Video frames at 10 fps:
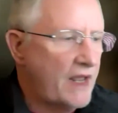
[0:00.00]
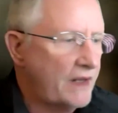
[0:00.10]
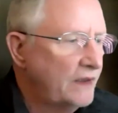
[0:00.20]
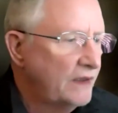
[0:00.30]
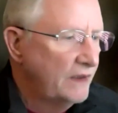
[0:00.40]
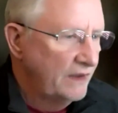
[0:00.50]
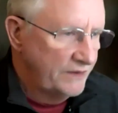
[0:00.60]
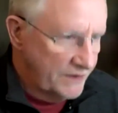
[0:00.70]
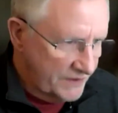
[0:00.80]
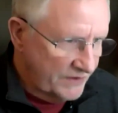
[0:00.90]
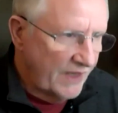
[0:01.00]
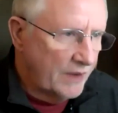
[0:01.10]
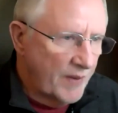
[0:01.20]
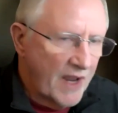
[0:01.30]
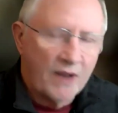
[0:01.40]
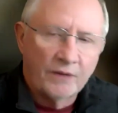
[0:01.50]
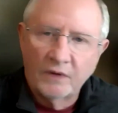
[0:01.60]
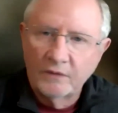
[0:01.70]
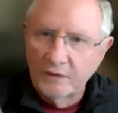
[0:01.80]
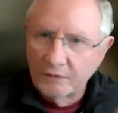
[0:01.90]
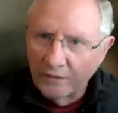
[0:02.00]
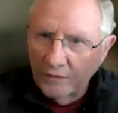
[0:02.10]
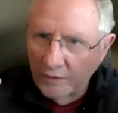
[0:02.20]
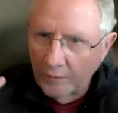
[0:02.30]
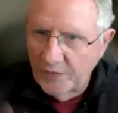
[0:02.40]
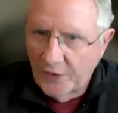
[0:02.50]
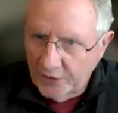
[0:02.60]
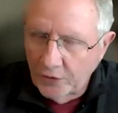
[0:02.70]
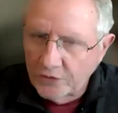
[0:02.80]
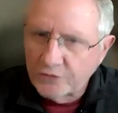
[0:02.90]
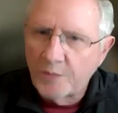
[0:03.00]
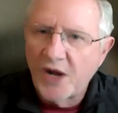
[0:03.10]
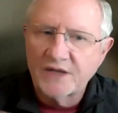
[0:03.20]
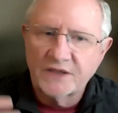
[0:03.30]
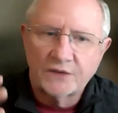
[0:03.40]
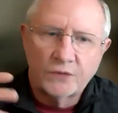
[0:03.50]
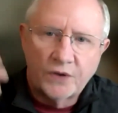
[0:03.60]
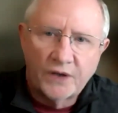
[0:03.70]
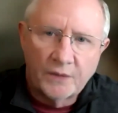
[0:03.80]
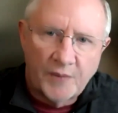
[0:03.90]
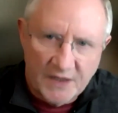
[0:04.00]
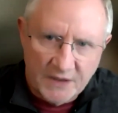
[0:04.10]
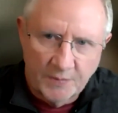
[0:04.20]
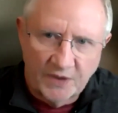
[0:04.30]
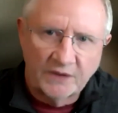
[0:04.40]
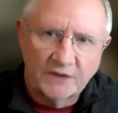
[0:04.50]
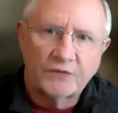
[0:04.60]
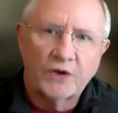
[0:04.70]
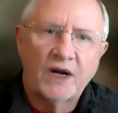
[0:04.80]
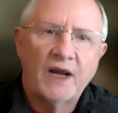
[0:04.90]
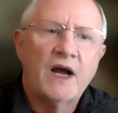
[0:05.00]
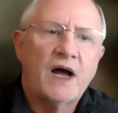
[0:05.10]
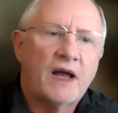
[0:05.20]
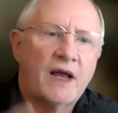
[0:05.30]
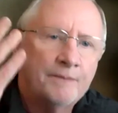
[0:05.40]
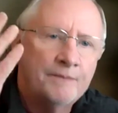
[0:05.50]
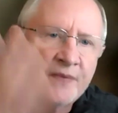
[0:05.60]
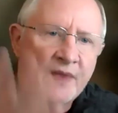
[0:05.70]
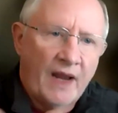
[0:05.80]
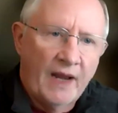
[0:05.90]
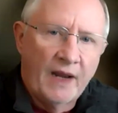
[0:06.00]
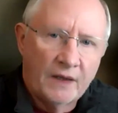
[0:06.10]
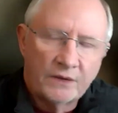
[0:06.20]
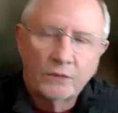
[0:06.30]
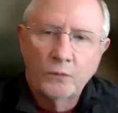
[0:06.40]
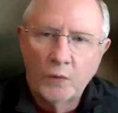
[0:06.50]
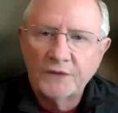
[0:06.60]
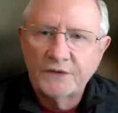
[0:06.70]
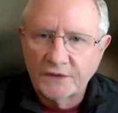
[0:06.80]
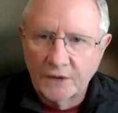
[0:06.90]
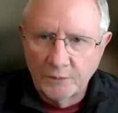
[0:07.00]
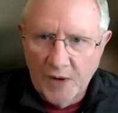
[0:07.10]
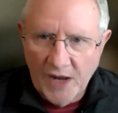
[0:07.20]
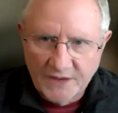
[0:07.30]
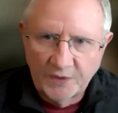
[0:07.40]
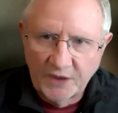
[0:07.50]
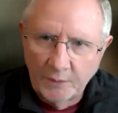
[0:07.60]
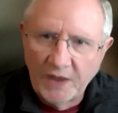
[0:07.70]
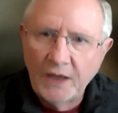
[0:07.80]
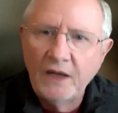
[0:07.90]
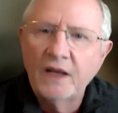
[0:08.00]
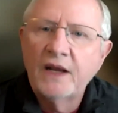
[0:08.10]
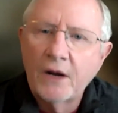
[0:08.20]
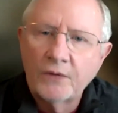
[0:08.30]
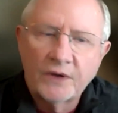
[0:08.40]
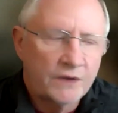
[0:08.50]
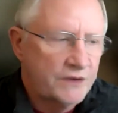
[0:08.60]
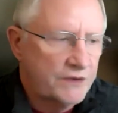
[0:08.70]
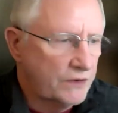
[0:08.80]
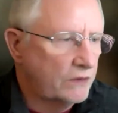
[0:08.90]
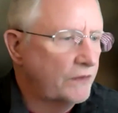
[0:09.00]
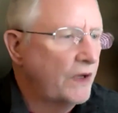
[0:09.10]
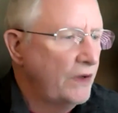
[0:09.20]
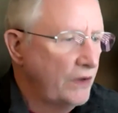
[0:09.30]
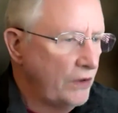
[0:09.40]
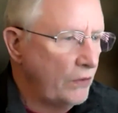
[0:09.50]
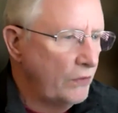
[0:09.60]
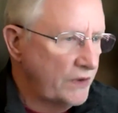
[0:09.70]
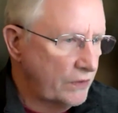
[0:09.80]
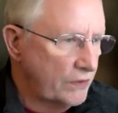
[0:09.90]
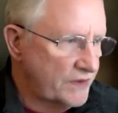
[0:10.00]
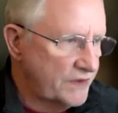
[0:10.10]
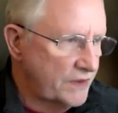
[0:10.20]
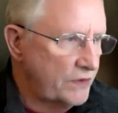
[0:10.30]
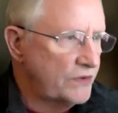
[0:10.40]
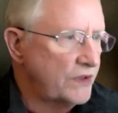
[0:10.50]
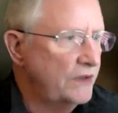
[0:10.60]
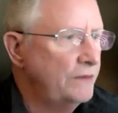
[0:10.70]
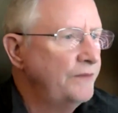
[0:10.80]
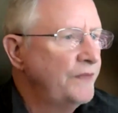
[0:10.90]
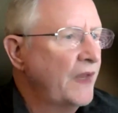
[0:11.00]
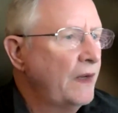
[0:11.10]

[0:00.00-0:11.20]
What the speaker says: head, just think about the huge repository, the possibilities for AI, and what this could possibly mean and how it could serve you and your institution.